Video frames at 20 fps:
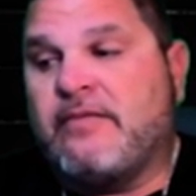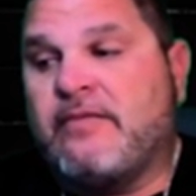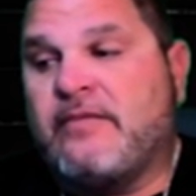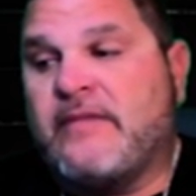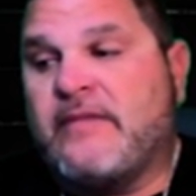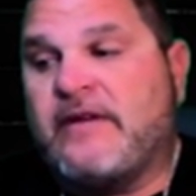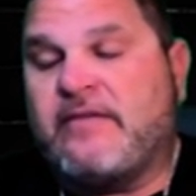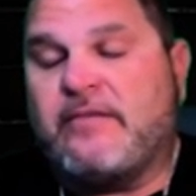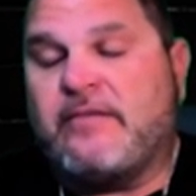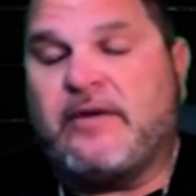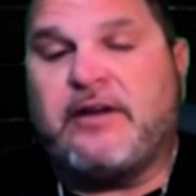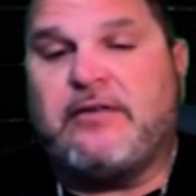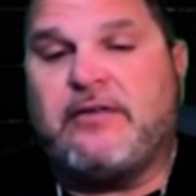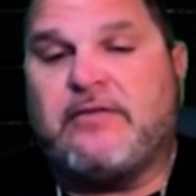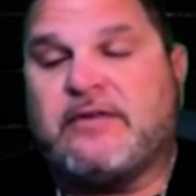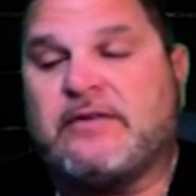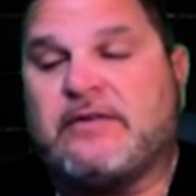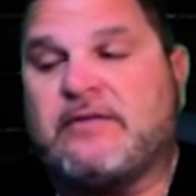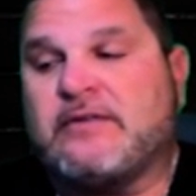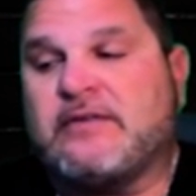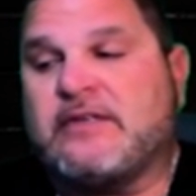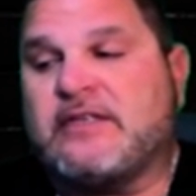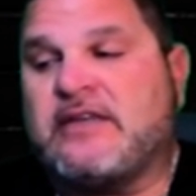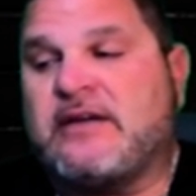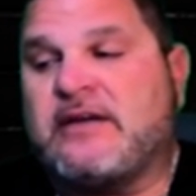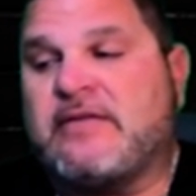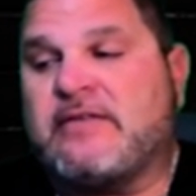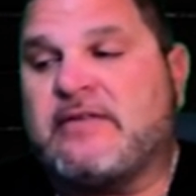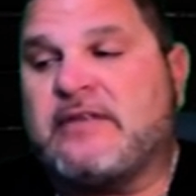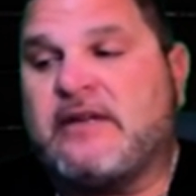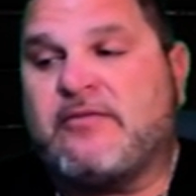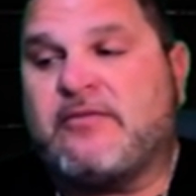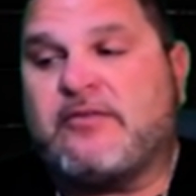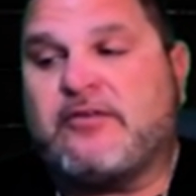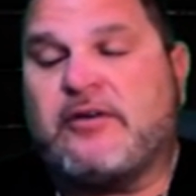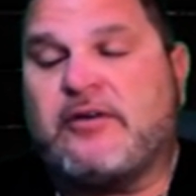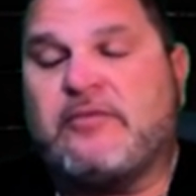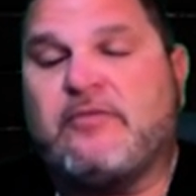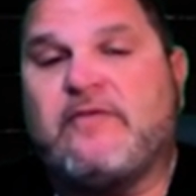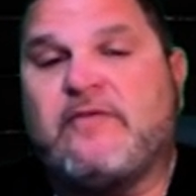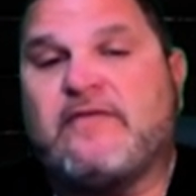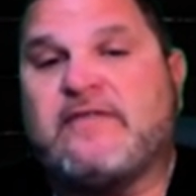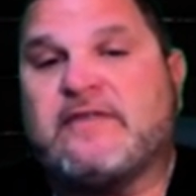Everybody knew this was a temporary move to